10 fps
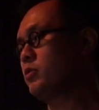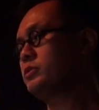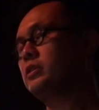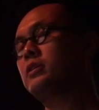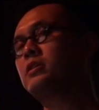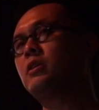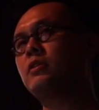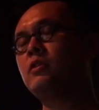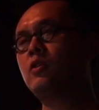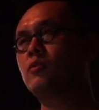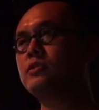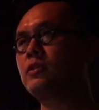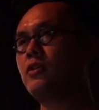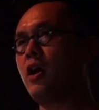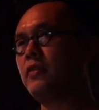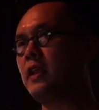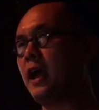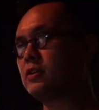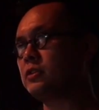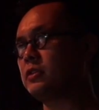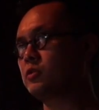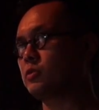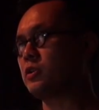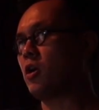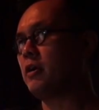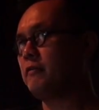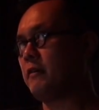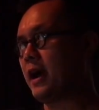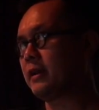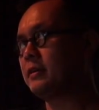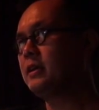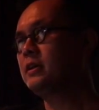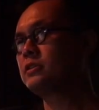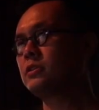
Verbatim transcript: There was a there was a thought that actually this was artifact,